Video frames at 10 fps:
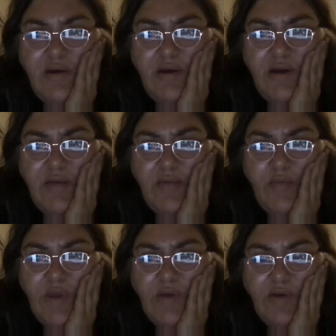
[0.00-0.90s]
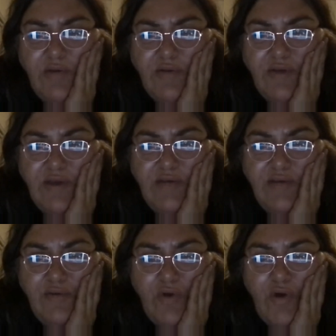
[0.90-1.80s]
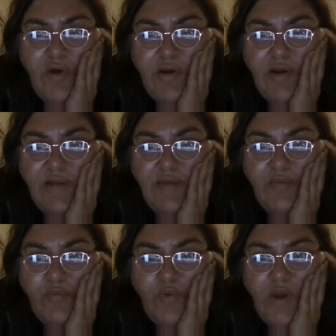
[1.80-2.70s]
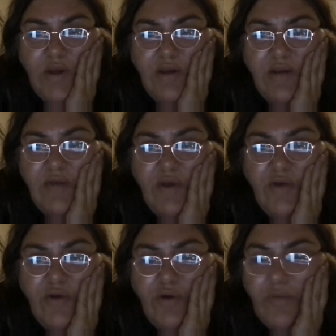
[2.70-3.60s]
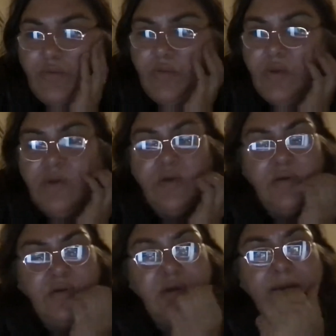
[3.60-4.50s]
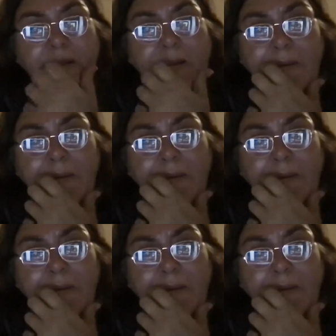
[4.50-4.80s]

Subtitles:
Because it's easier to write. Let them read it in their own time. Yeah.